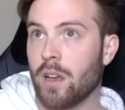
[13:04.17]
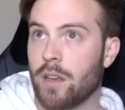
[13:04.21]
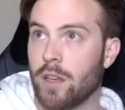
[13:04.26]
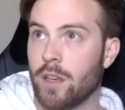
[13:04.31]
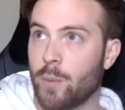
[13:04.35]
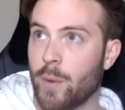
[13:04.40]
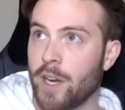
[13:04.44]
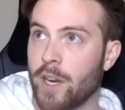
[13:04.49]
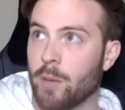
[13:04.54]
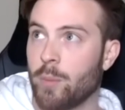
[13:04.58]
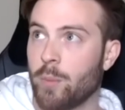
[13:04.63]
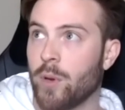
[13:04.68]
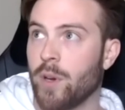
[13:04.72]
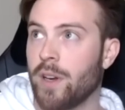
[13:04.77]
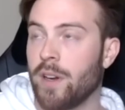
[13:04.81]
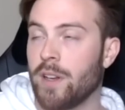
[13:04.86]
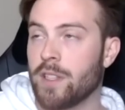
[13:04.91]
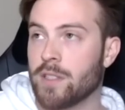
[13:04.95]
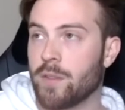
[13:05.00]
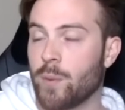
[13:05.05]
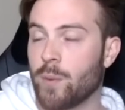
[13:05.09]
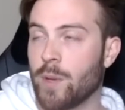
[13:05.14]
way to put it
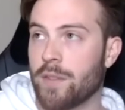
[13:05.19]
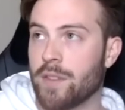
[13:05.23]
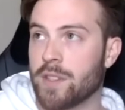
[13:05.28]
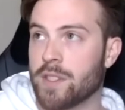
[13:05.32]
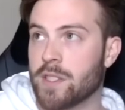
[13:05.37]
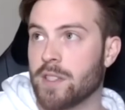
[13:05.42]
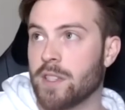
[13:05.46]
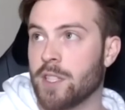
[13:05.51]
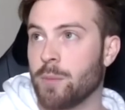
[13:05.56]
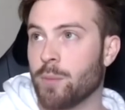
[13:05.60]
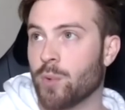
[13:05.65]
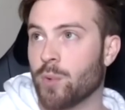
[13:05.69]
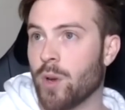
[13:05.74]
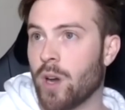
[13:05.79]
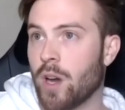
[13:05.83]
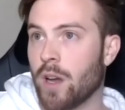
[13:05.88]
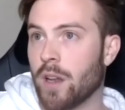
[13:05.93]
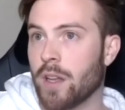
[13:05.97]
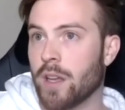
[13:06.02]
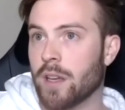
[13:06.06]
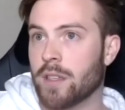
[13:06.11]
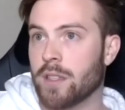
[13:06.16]
is if we have a sleep
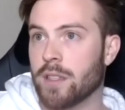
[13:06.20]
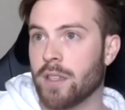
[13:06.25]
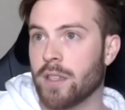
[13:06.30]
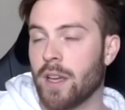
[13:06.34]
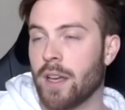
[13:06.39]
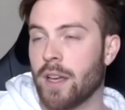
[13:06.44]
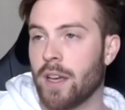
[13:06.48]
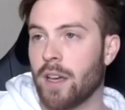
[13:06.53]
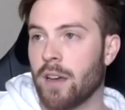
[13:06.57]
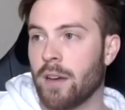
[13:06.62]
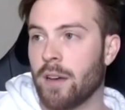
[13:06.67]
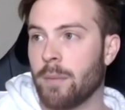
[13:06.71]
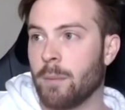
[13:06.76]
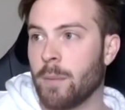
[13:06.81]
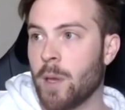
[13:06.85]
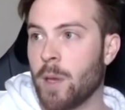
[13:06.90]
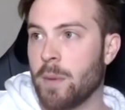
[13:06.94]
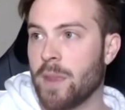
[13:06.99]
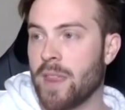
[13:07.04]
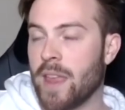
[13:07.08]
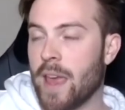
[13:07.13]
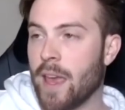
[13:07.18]
product, um,
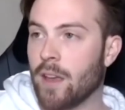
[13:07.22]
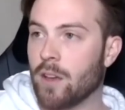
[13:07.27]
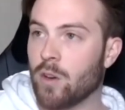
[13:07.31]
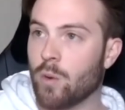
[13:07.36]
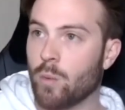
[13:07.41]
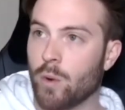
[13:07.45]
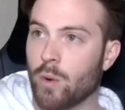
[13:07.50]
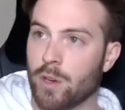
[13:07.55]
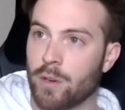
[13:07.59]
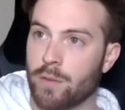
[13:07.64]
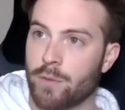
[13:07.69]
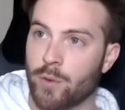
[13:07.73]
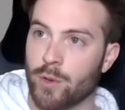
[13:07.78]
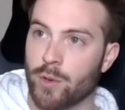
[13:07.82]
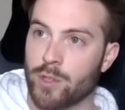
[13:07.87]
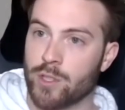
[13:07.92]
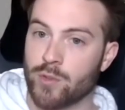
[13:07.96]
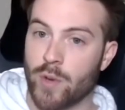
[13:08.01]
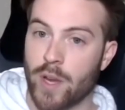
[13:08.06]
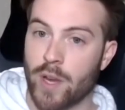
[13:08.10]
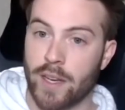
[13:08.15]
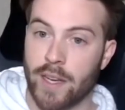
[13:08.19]
maybe the angle working for
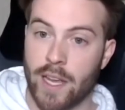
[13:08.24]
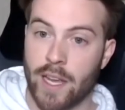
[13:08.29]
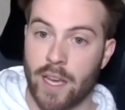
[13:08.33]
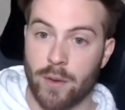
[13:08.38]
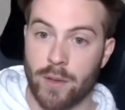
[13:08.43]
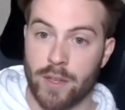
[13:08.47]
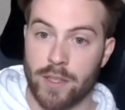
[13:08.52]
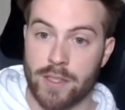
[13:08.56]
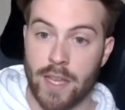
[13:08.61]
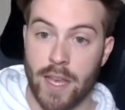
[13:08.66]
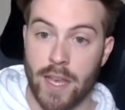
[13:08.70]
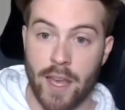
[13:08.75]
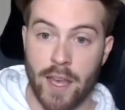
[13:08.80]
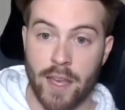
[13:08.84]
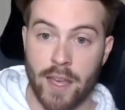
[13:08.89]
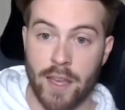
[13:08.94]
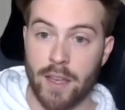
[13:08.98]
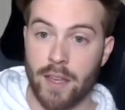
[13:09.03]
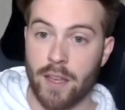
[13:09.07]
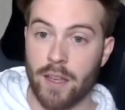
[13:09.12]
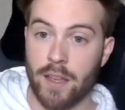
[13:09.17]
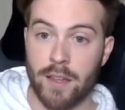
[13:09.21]
us right now is,
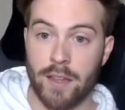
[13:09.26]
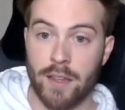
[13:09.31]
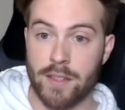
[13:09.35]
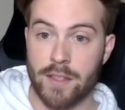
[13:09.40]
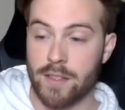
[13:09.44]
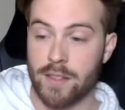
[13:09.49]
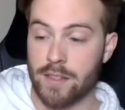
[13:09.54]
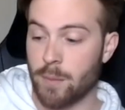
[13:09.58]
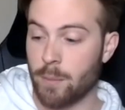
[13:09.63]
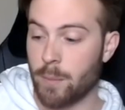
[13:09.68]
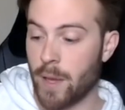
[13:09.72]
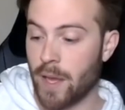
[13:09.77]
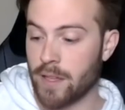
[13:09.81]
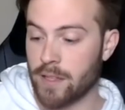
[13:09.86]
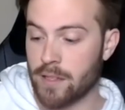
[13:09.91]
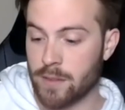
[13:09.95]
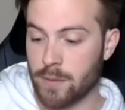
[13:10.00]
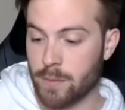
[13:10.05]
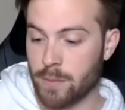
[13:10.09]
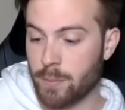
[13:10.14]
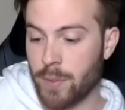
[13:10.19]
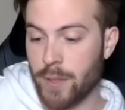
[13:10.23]
hey, this is the
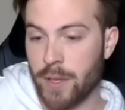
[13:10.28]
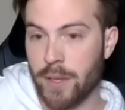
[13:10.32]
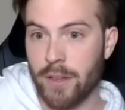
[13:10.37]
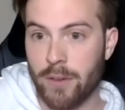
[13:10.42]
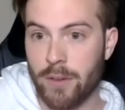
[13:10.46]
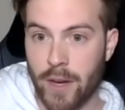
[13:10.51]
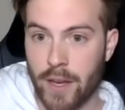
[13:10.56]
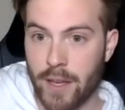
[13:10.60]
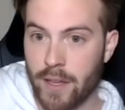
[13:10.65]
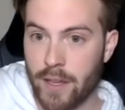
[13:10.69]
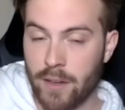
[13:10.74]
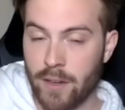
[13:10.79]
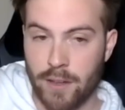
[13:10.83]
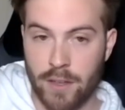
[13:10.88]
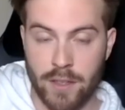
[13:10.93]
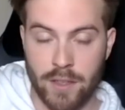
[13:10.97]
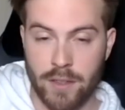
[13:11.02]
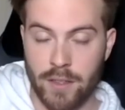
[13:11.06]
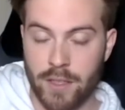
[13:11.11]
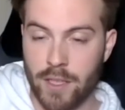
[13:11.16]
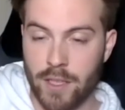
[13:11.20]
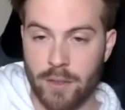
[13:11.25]
best pill right here to,
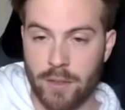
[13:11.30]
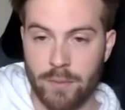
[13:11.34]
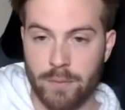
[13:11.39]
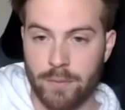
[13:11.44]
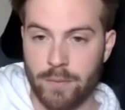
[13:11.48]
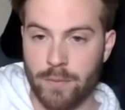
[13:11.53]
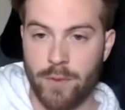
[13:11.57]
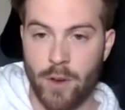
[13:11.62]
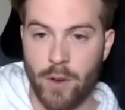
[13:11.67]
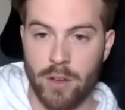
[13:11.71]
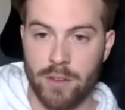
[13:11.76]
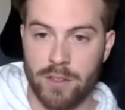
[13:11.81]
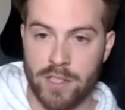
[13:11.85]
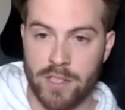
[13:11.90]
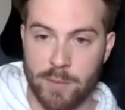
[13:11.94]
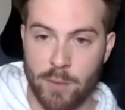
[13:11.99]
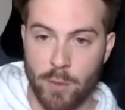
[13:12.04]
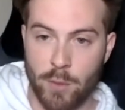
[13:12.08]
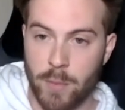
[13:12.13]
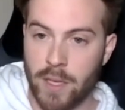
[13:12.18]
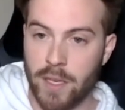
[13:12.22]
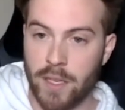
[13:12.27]
you know, fall asleep
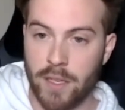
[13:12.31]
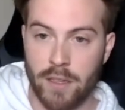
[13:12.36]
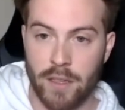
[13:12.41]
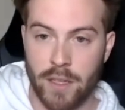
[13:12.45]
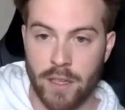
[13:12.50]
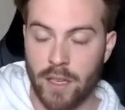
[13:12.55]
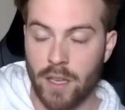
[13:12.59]
immediately.